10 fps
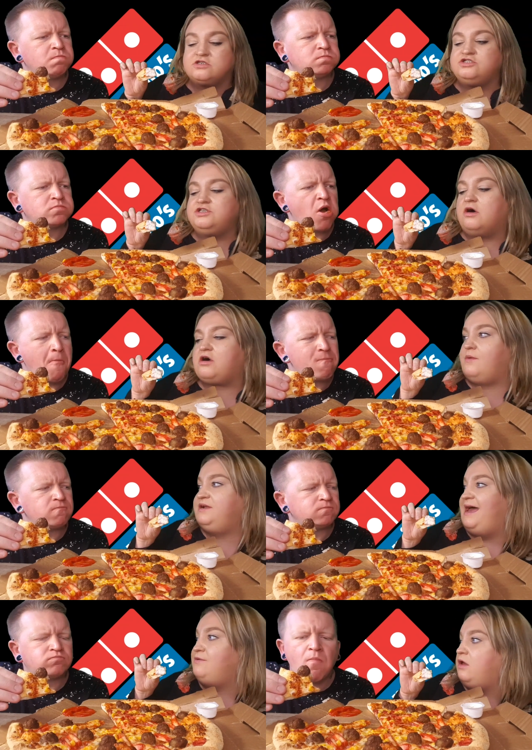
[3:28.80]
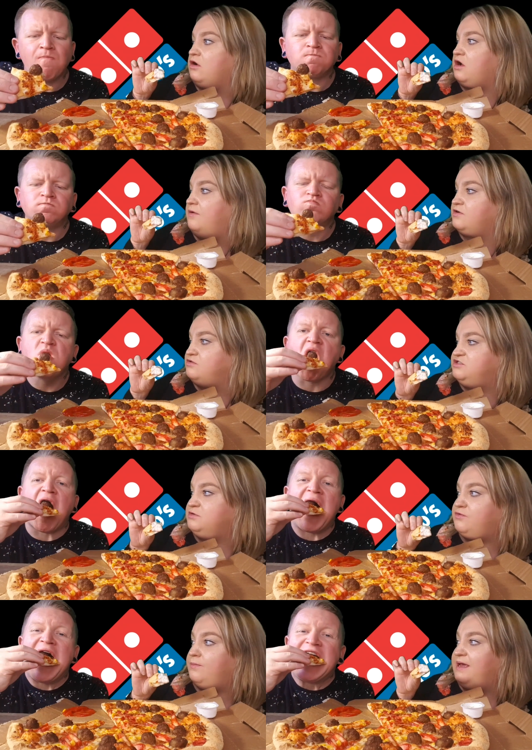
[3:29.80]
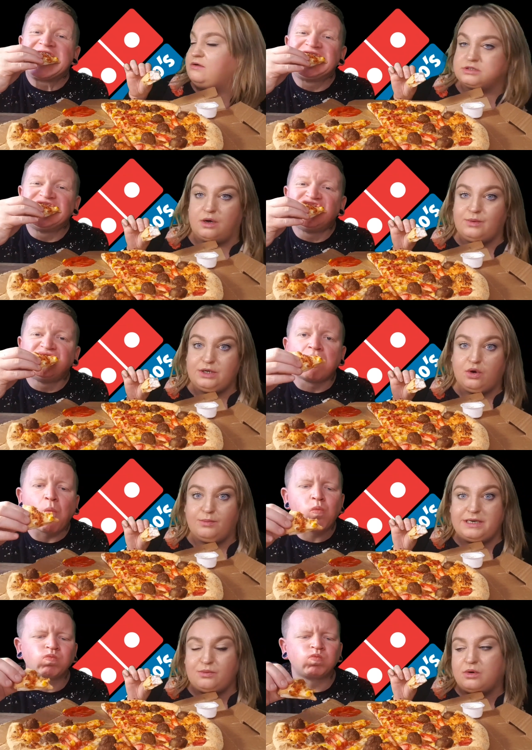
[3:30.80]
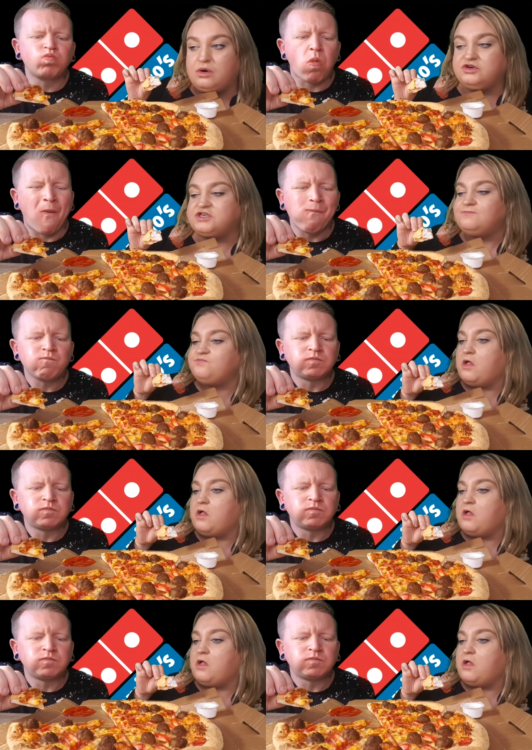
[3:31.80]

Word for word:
Speaker 1: Because you're not going out like over Christmas for meals like we normally would,